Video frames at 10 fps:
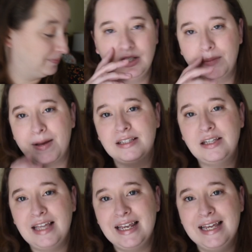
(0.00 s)
The puzzle
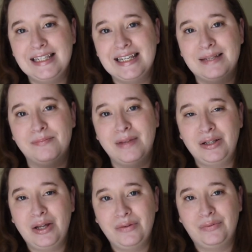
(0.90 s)
that is in the
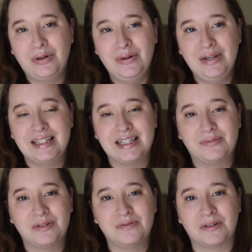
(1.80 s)
middle of the road is this
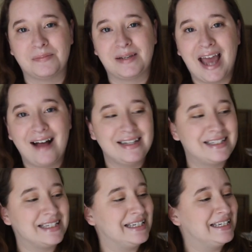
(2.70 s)
one from
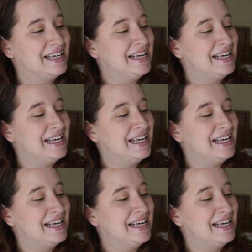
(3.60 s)
Galison.